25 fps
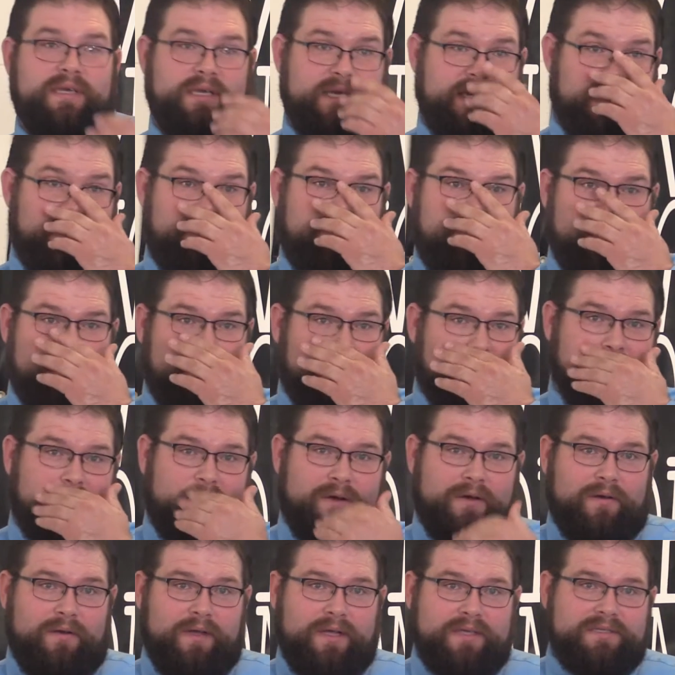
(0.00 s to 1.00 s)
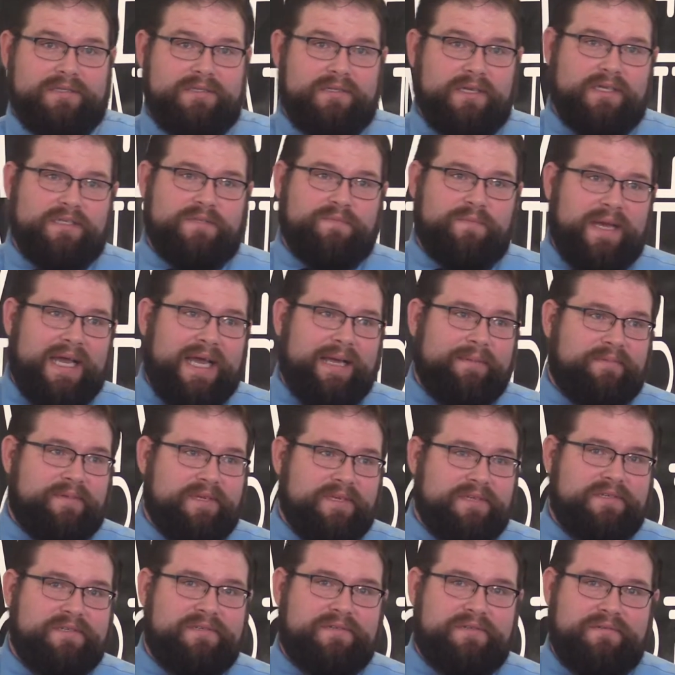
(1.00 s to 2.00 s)
And if you don't know us, us
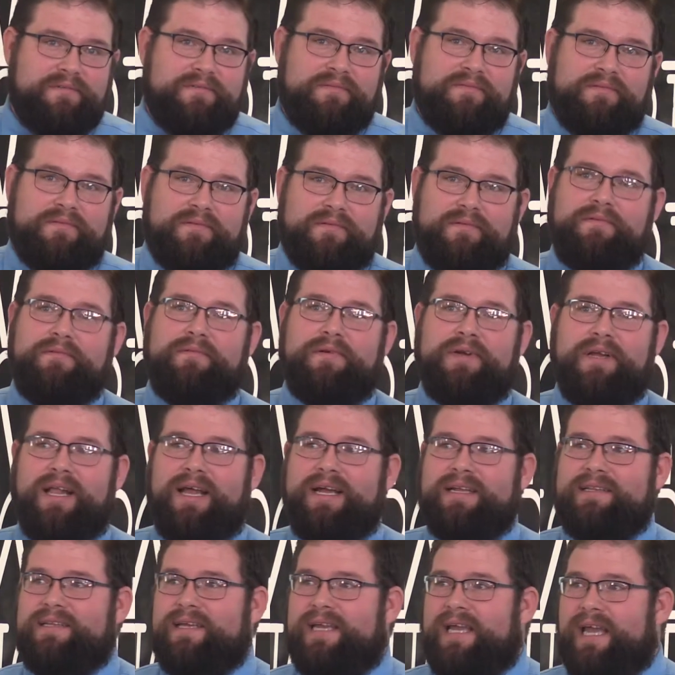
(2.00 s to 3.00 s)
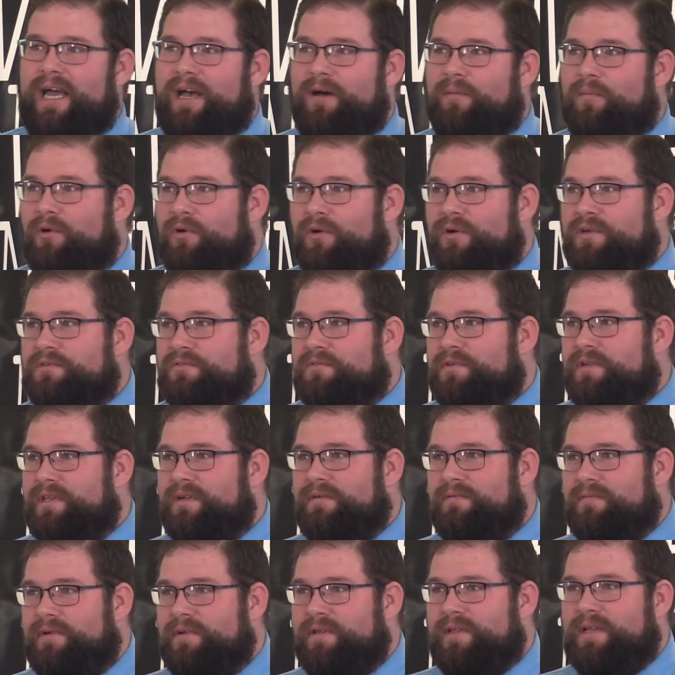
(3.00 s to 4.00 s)
Baptists, we're like the cowboys.
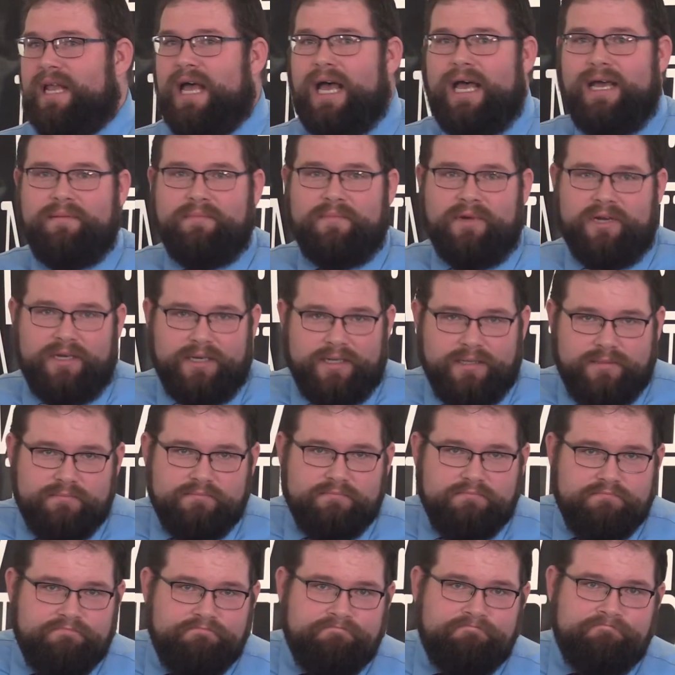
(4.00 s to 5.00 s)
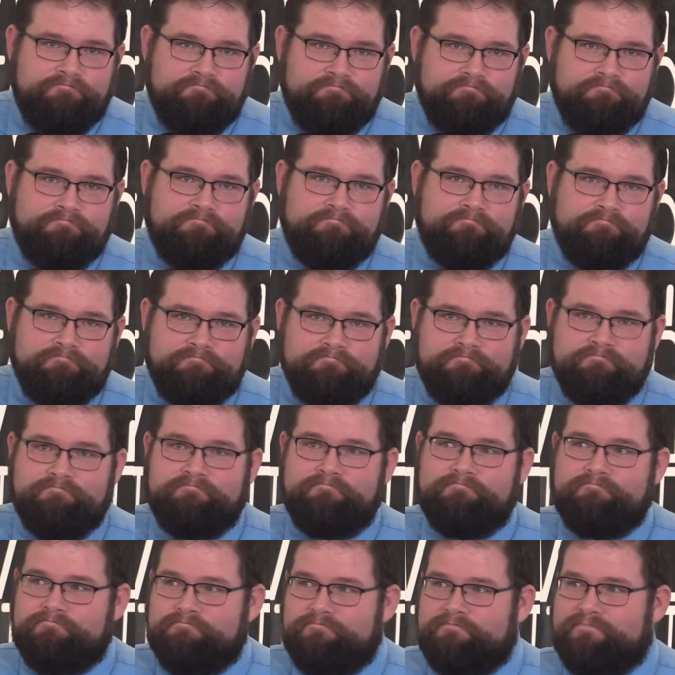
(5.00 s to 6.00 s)
We're the, dying breed.
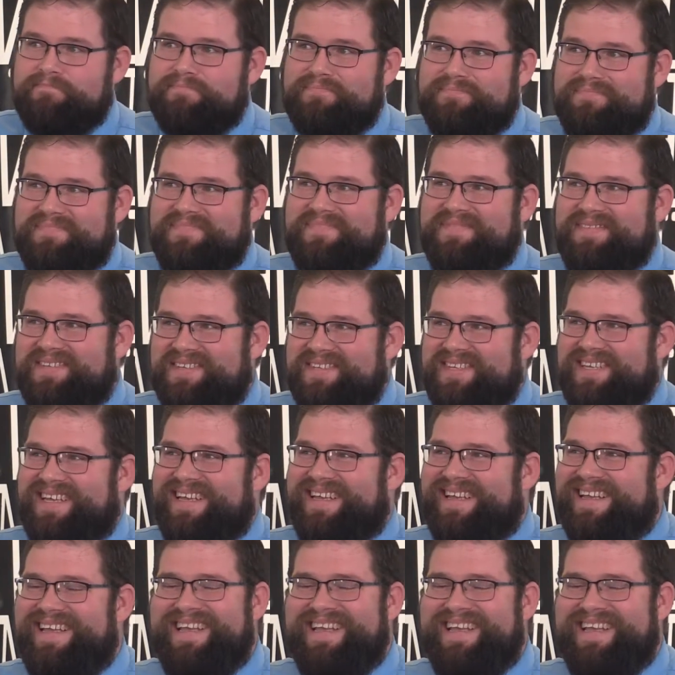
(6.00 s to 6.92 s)
Right.